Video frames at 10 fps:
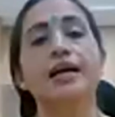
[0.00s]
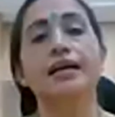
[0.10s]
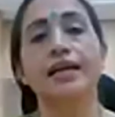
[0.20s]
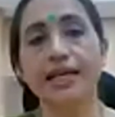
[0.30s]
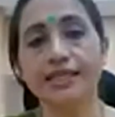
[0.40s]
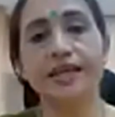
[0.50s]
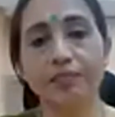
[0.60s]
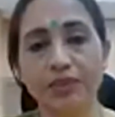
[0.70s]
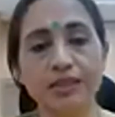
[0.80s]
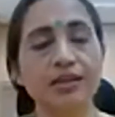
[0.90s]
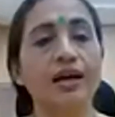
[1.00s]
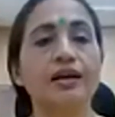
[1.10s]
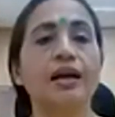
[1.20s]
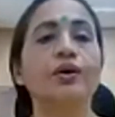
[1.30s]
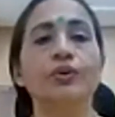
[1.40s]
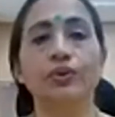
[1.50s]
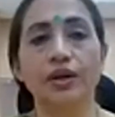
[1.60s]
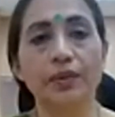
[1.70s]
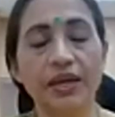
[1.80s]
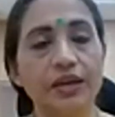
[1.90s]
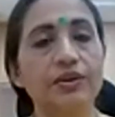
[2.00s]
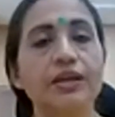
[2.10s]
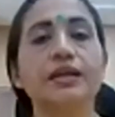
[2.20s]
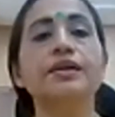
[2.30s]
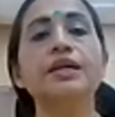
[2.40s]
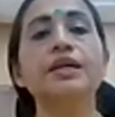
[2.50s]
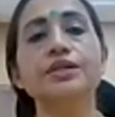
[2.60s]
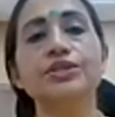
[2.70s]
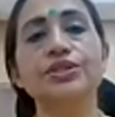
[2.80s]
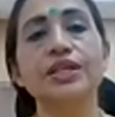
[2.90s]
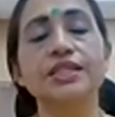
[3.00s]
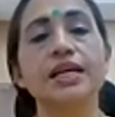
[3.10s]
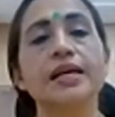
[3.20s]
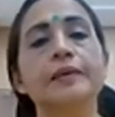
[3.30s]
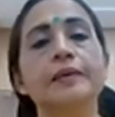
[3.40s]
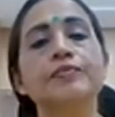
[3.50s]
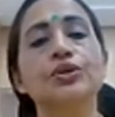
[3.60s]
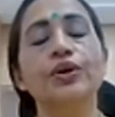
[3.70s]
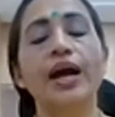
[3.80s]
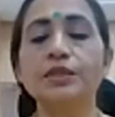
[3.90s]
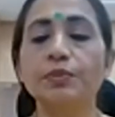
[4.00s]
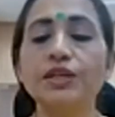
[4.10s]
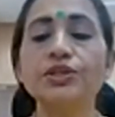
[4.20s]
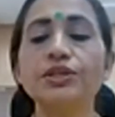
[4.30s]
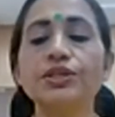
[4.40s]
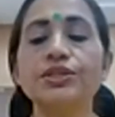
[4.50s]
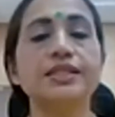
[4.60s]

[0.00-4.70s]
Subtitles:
Yes, numbers are now coming even in green districts. So aspiration districts,